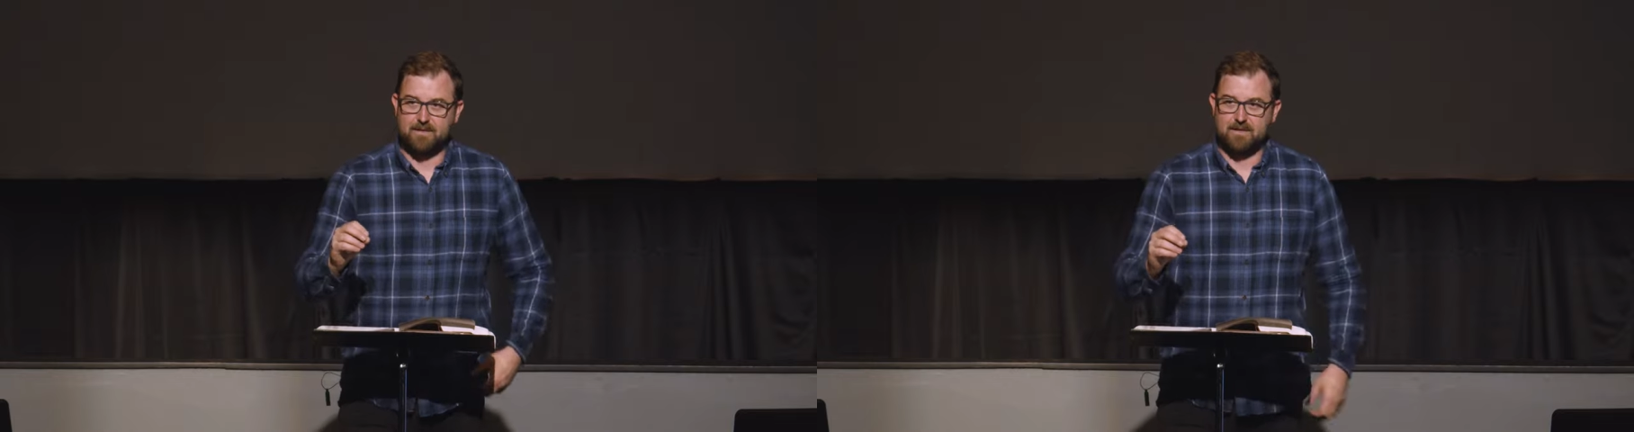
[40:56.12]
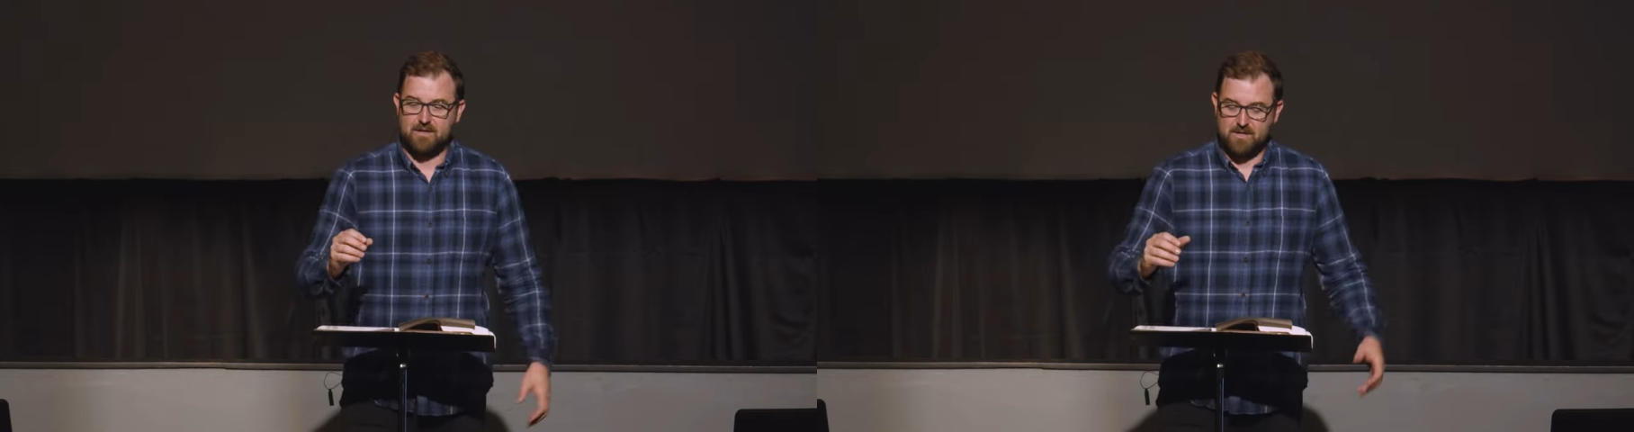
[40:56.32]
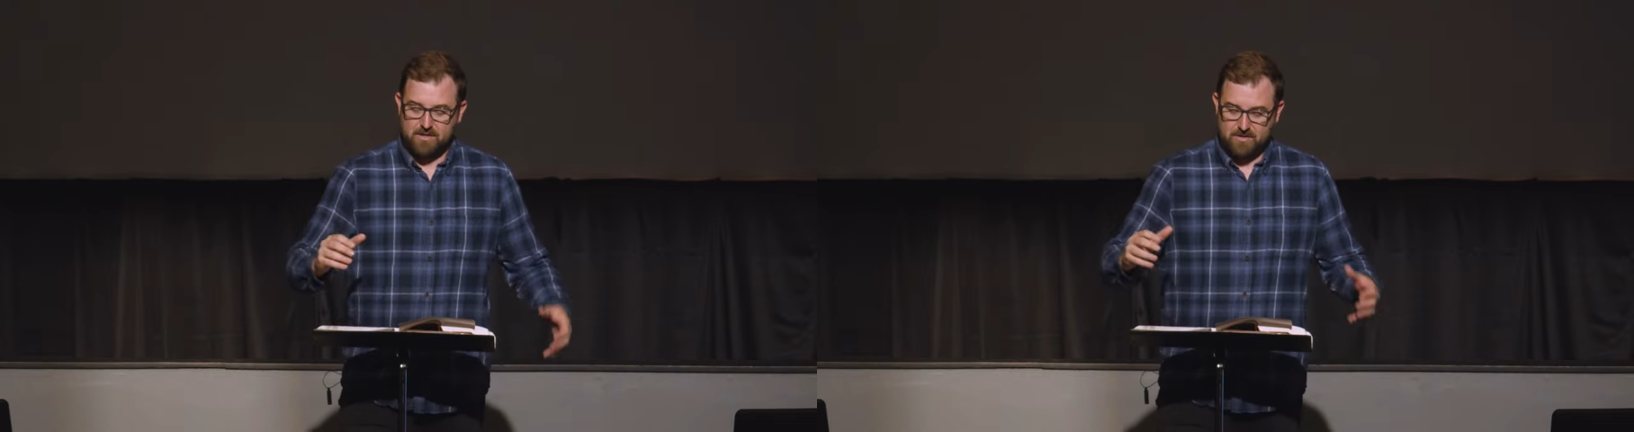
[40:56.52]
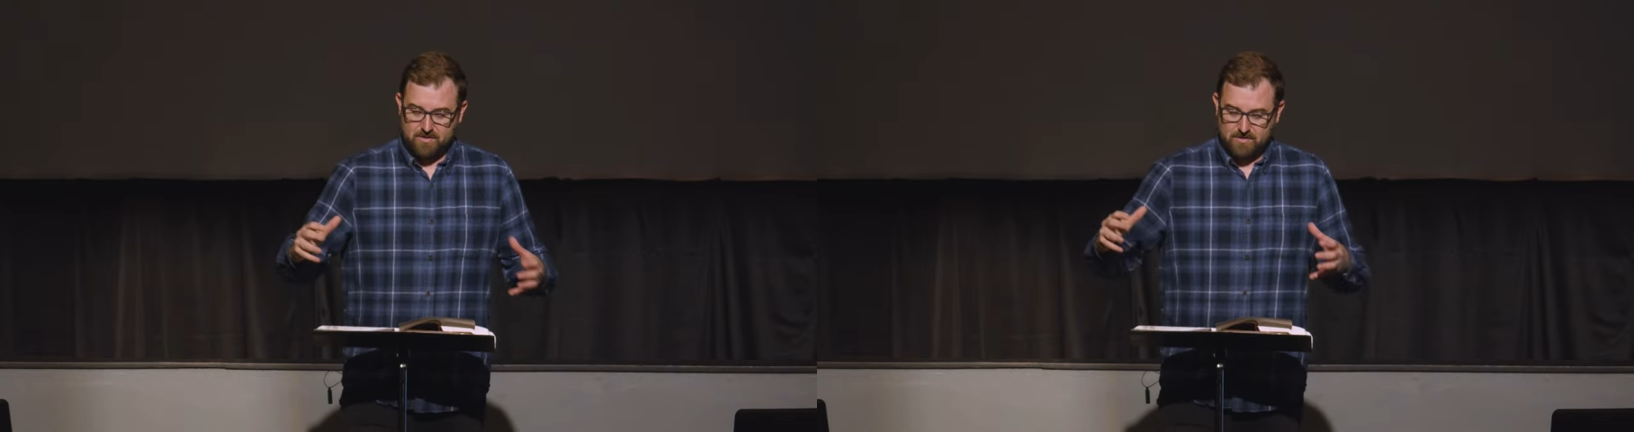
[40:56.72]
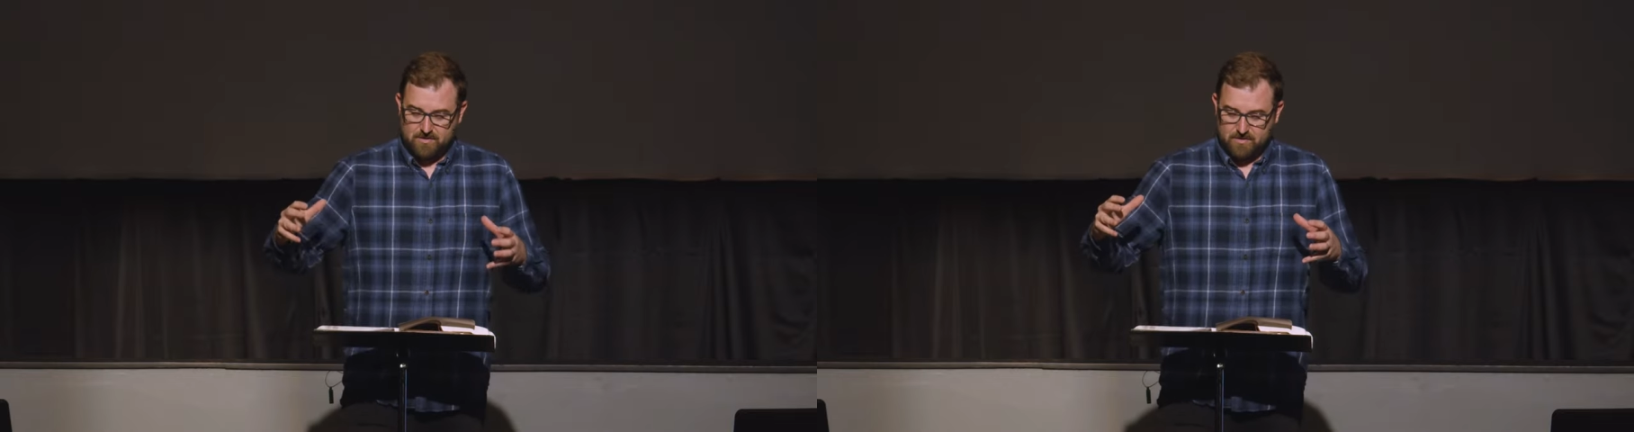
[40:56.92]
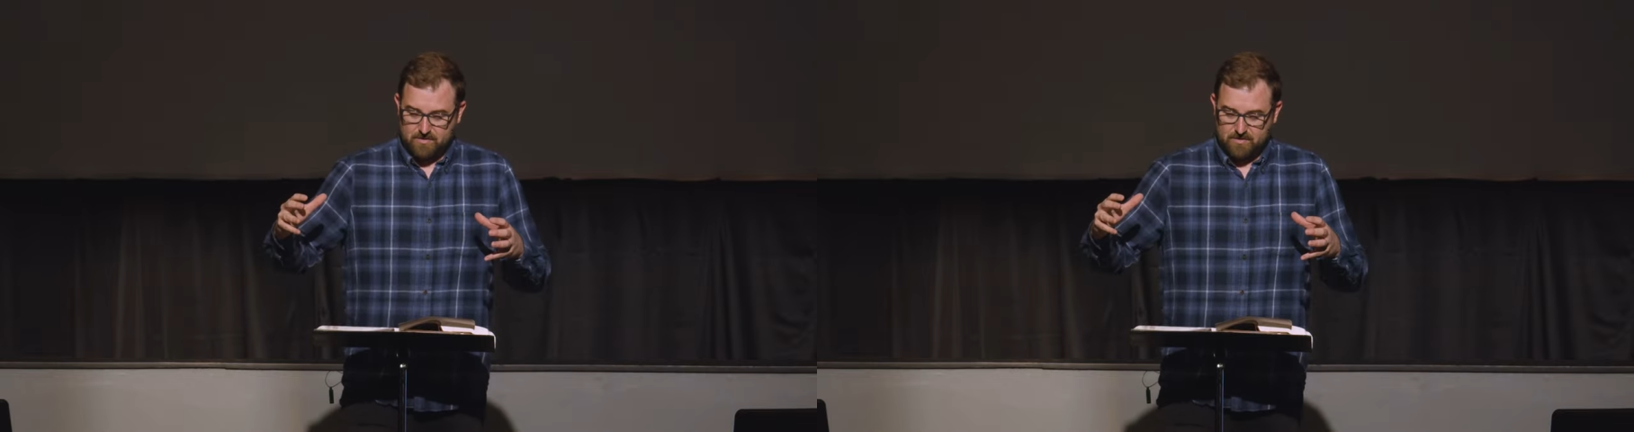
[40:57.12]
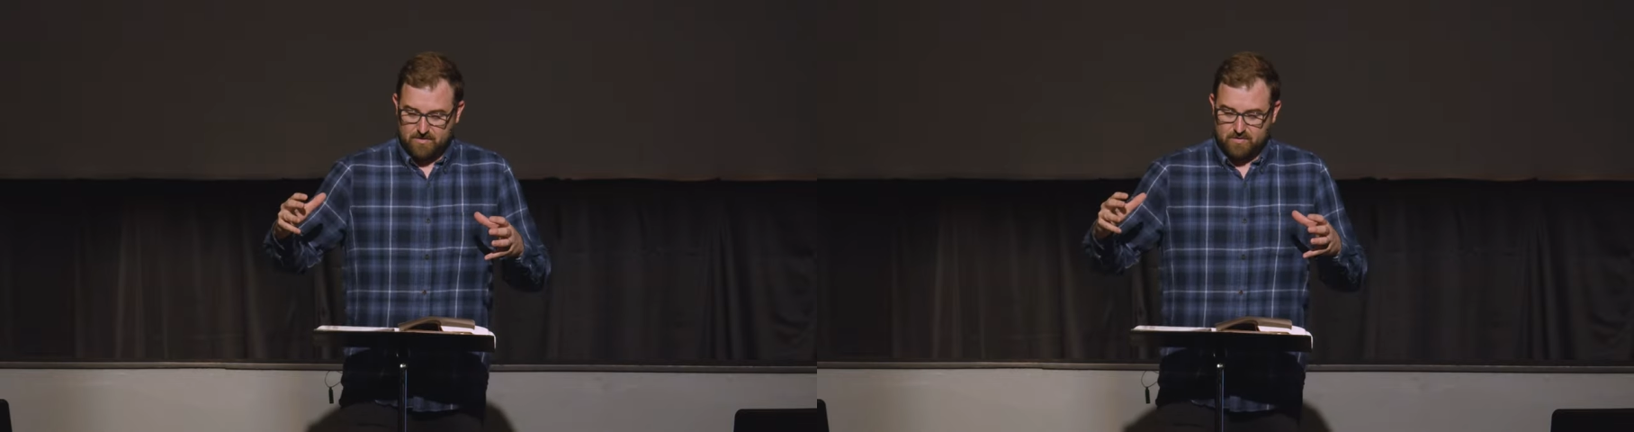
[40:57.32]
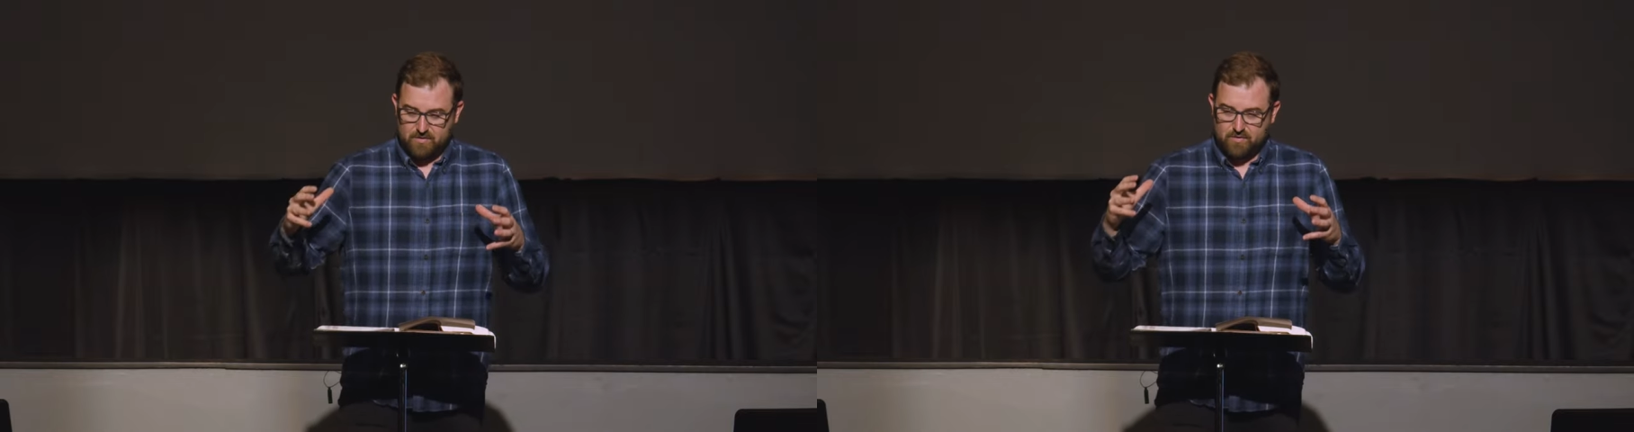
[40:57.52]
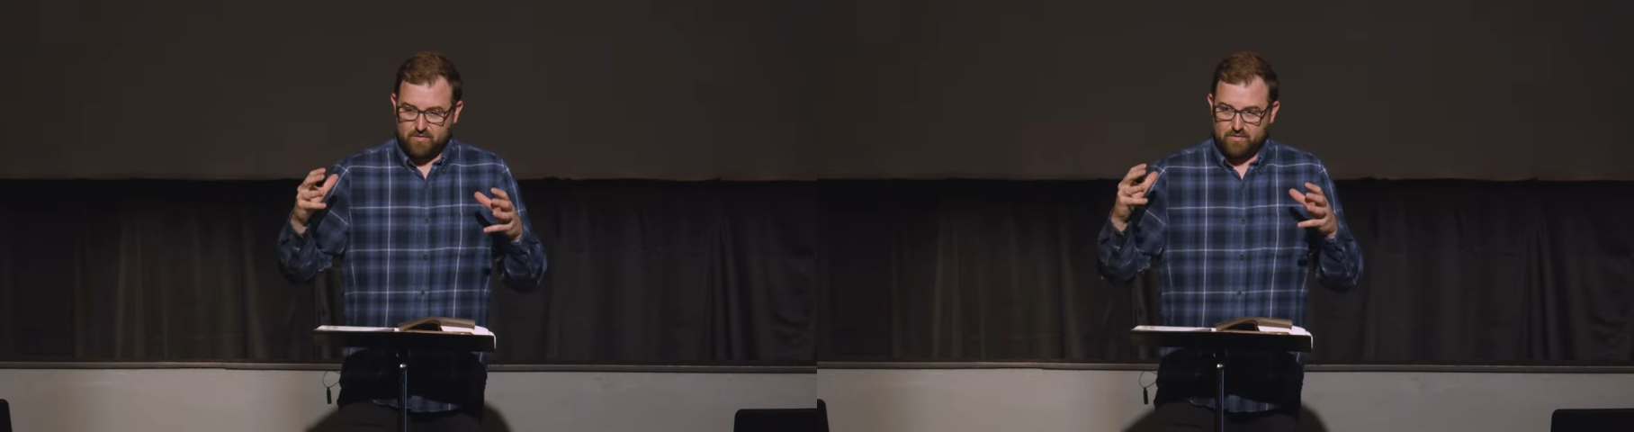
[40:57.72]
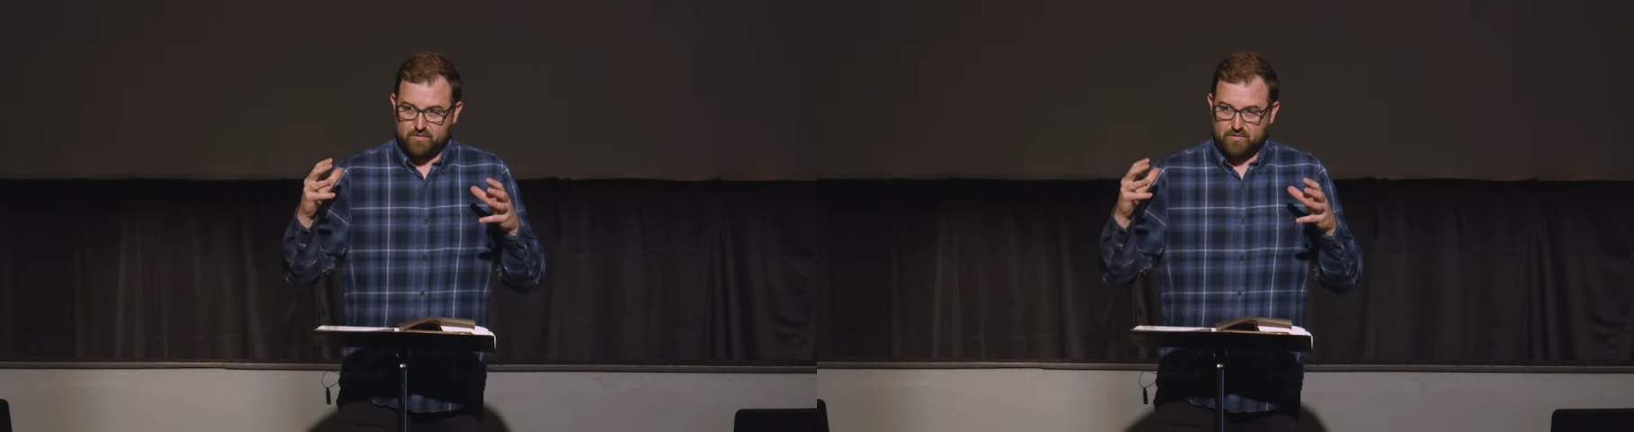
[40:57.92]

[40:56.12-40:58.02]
Nothing is said.